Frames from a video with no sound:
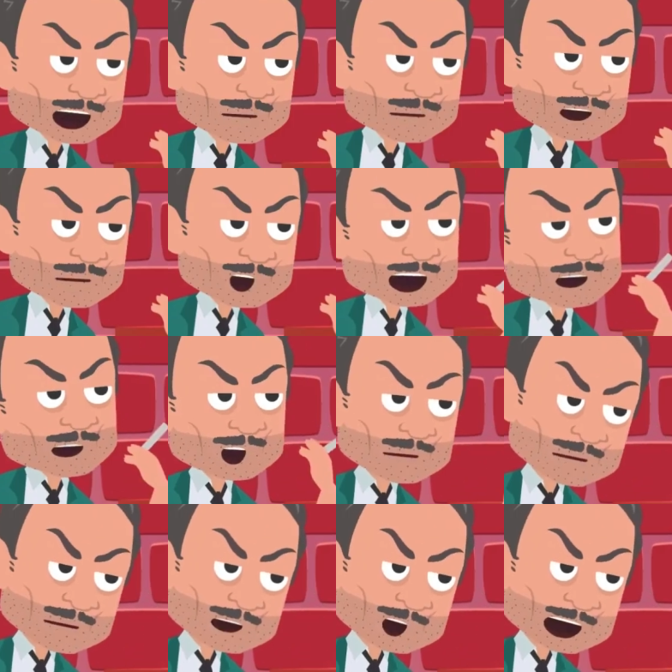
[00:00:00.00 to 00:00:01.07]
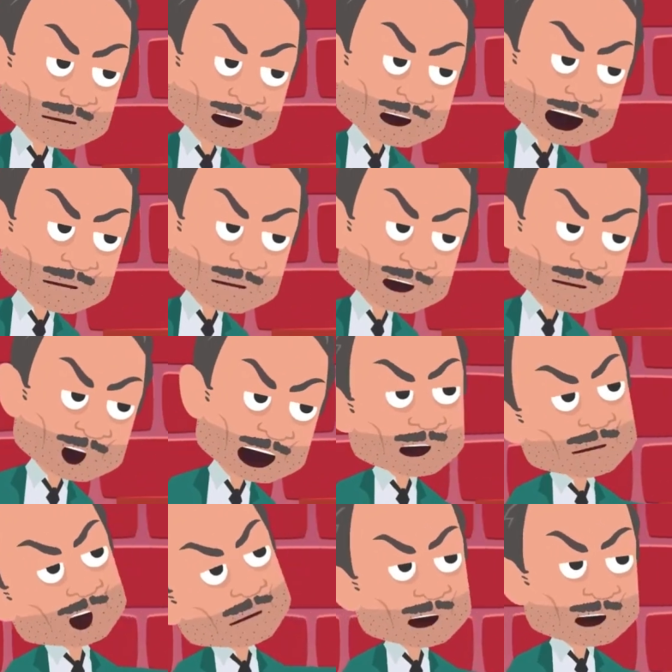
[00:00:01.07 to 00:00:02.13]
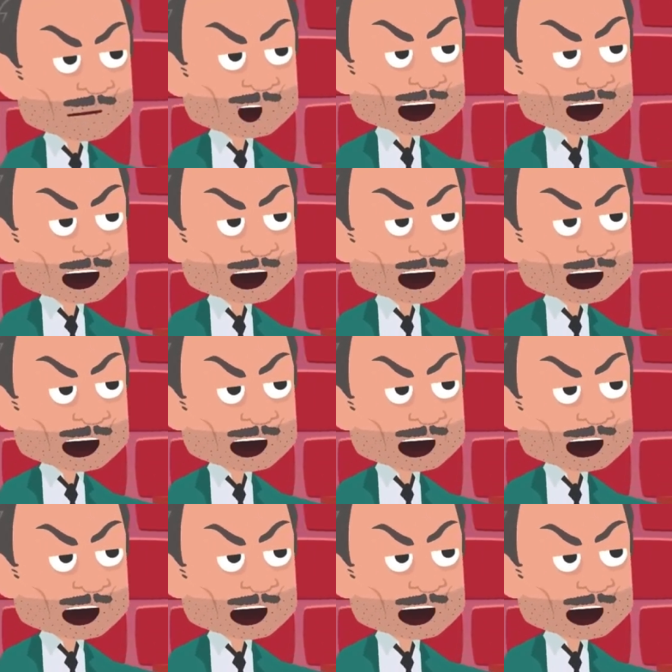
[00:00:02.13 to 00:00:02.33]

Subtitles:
do you want now? I really don't know why your wife